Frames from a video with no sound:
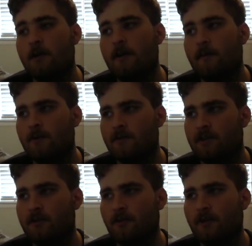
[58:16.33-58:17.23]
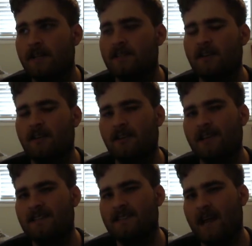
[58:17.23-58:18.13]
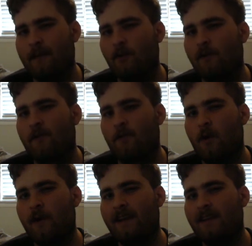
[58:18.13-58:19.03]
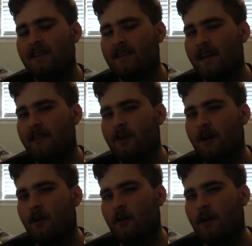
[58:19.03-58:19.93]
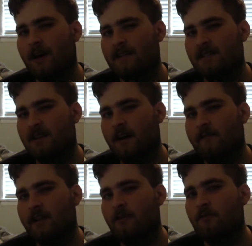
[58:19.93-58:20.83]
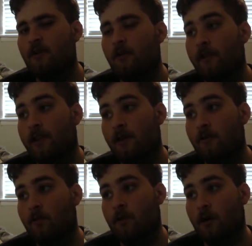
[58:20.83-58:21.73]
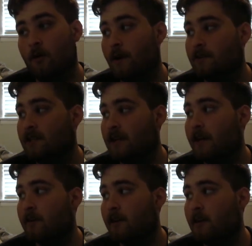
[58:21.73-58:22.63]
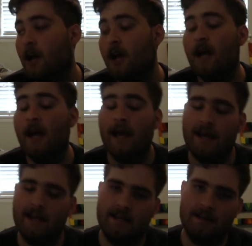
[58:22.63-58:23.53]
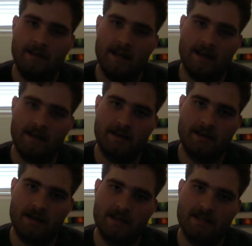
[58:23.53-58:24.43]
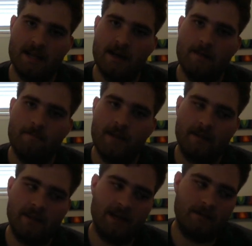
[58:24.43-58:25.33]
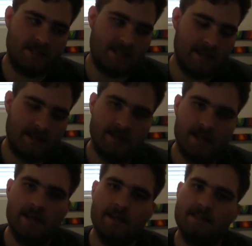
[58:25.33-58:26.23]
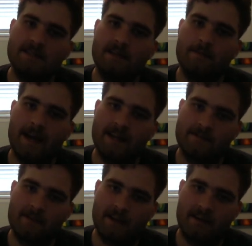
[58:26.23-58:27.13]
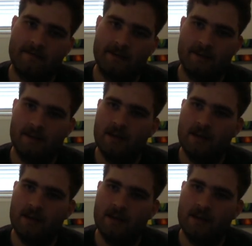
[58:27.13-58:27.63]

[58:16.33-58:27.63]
Number 2, it's a good example of throwing in together a whole lot of stuff that you don't think will work well together, and yet it does. Mainly, I would say the dating sim aspect of it.